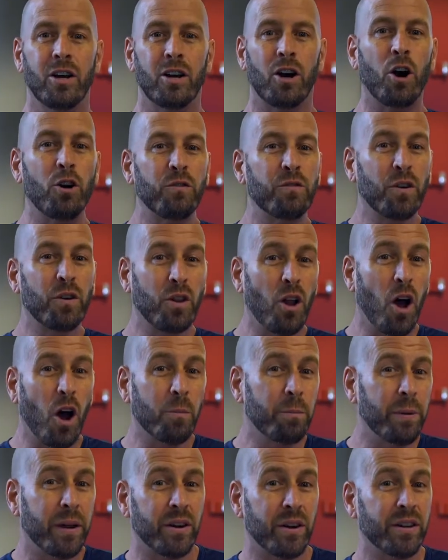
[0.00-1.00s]
Over long
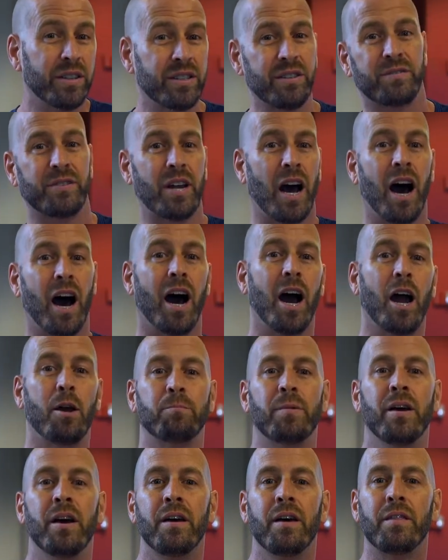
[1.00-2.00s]
periods of time,
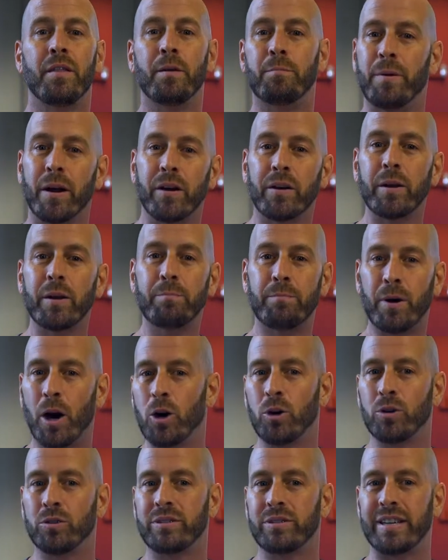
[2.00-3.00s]
the buried
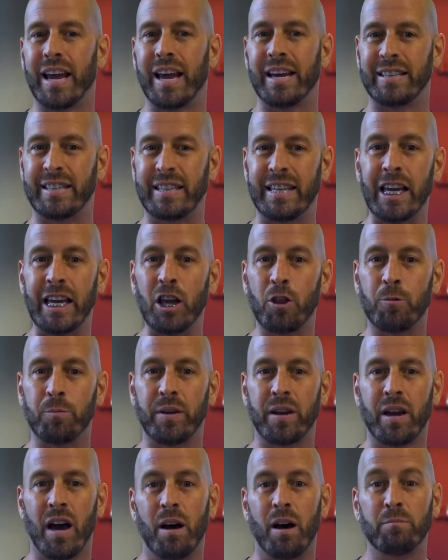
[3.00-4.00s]
bones and teeth
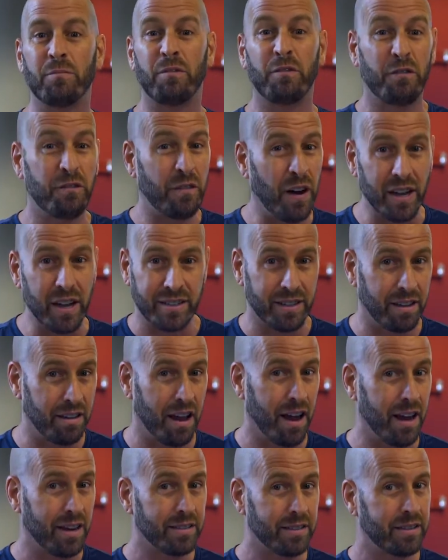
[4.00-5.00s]
become
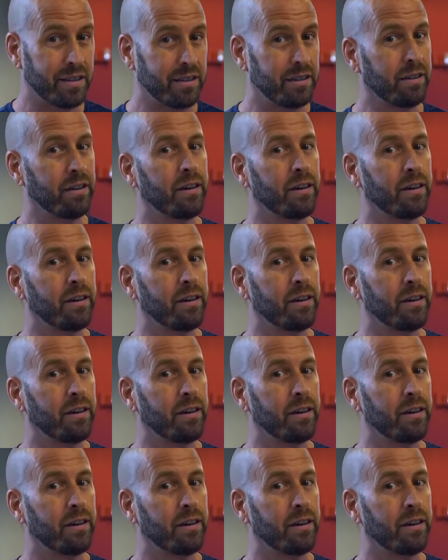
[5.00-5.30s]
fossilized.